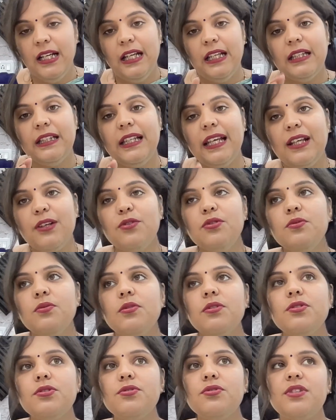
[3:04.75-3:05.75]
They don't
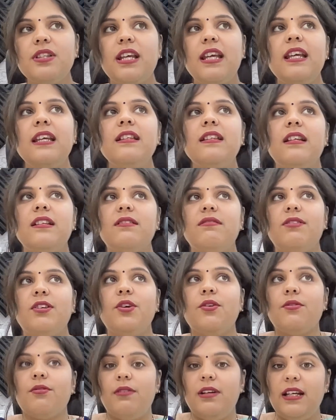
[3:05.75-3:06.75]
want to say that
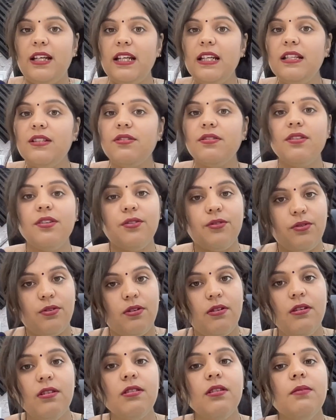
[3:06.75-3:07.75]
you're right or you're
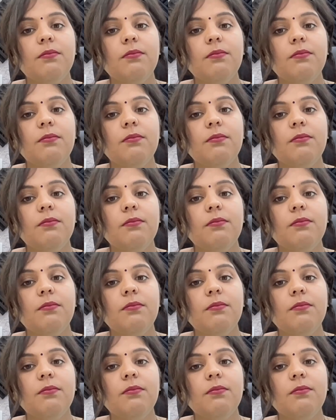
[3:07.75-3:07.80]
wrong,